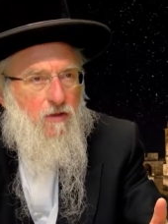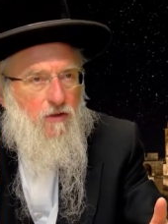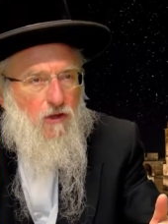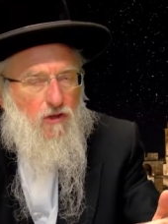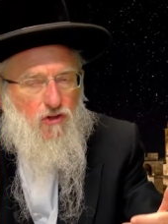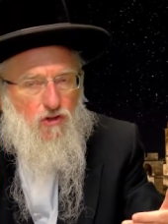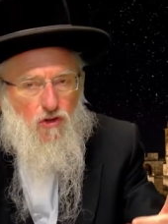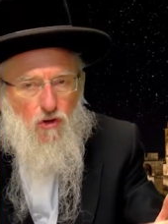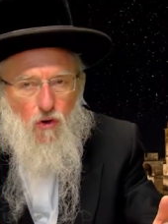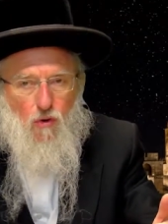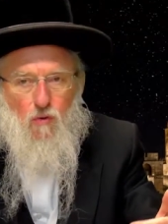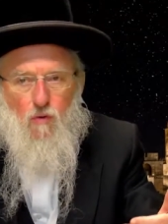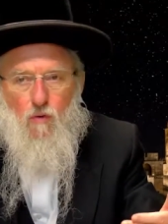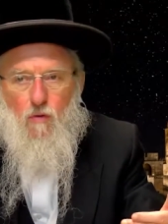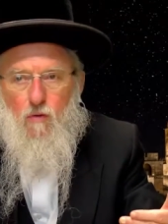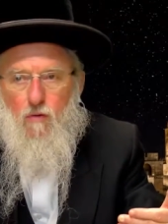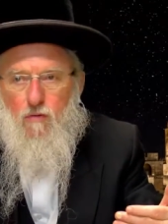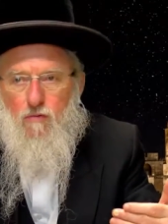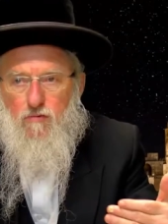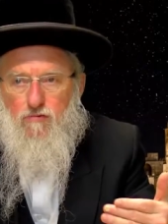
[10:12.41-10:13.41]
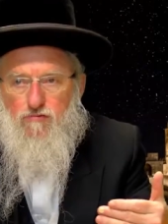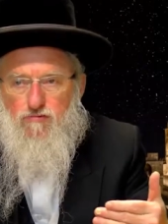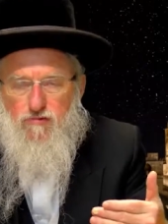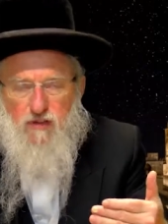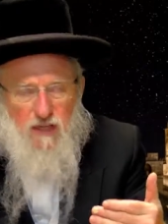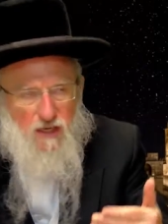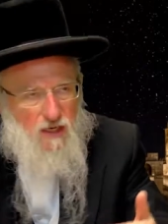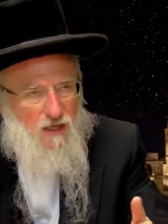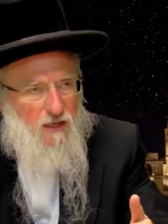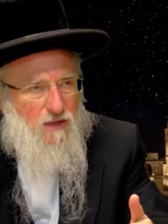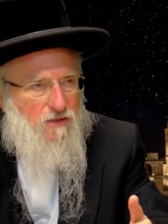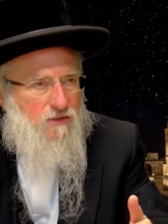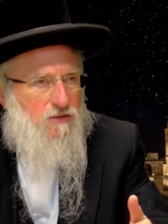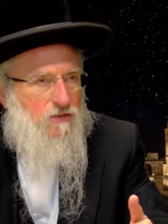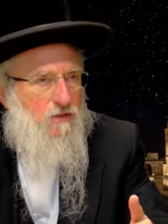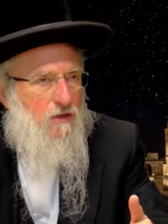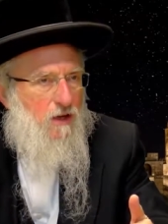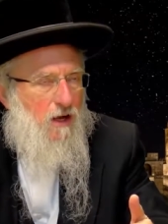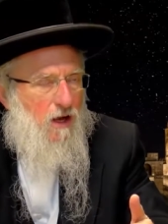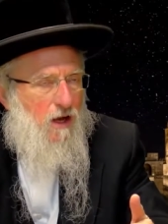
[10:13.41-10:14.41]
The two
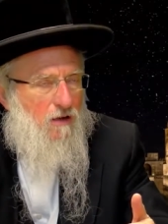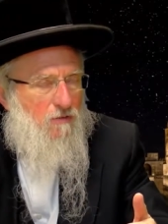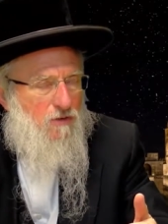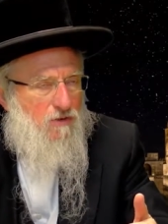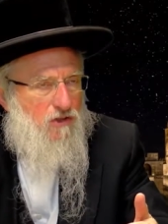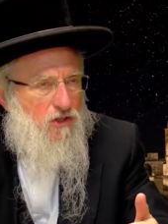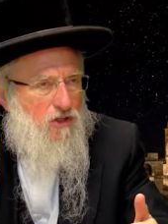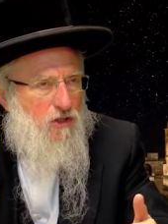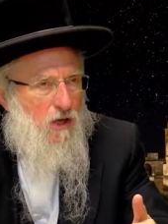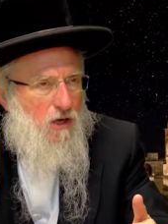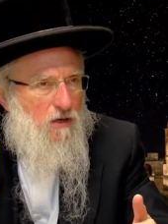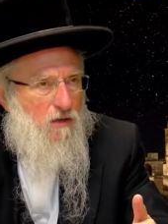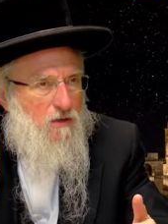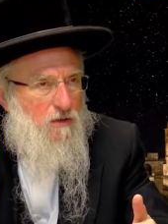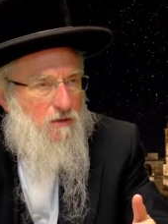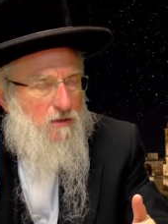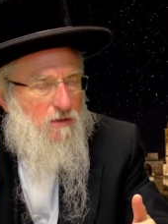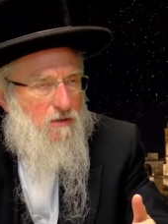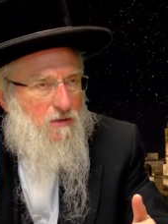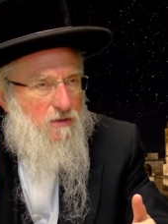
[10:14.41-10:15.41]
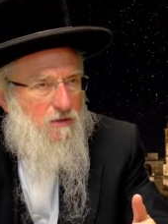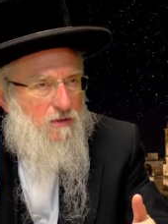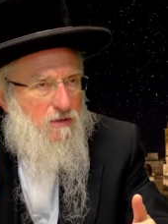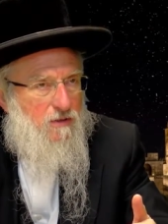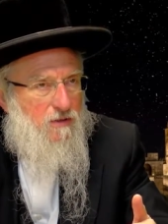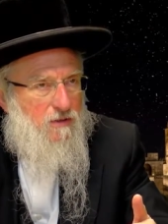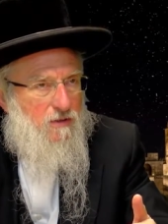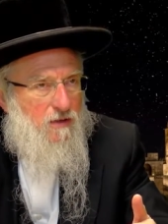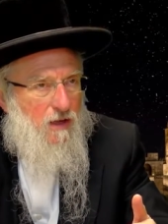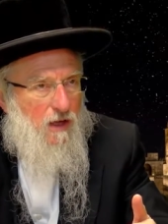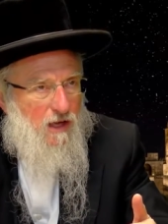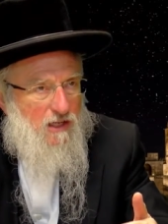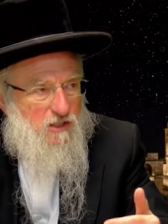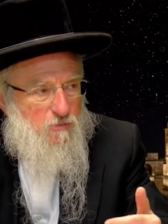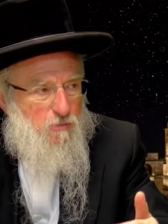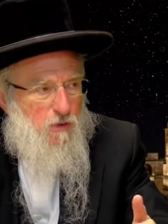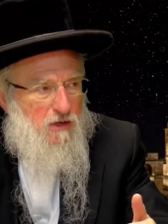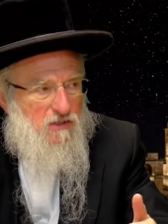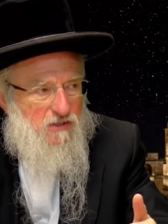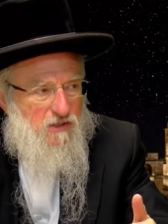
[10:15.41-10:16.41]
readings on Rosh Hashanah
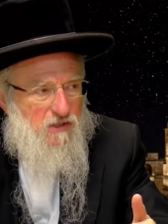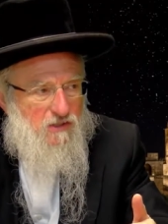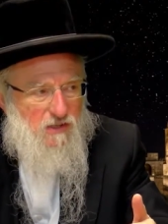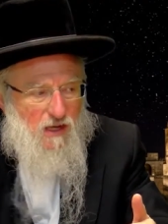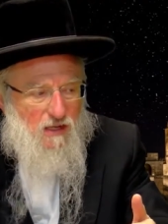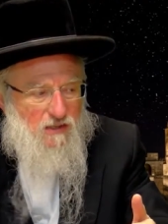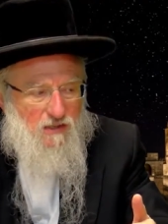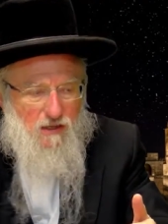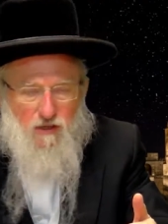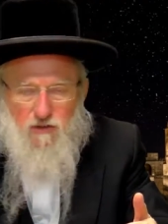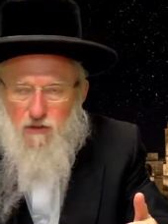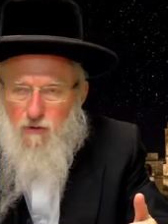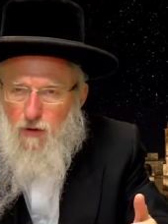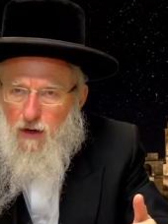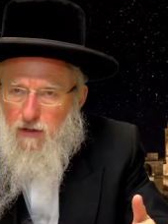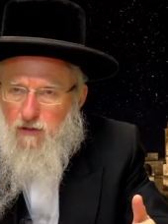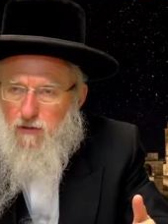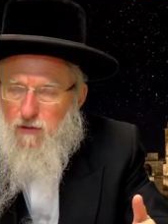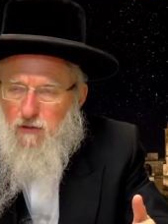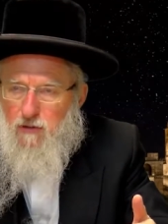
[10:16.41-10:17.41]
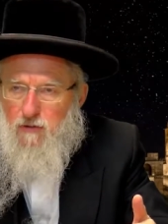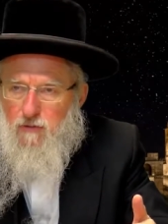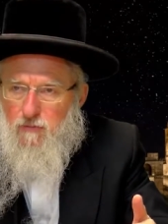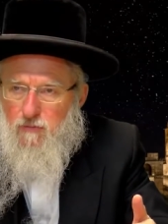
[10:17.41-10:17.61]
expressed this idea directly.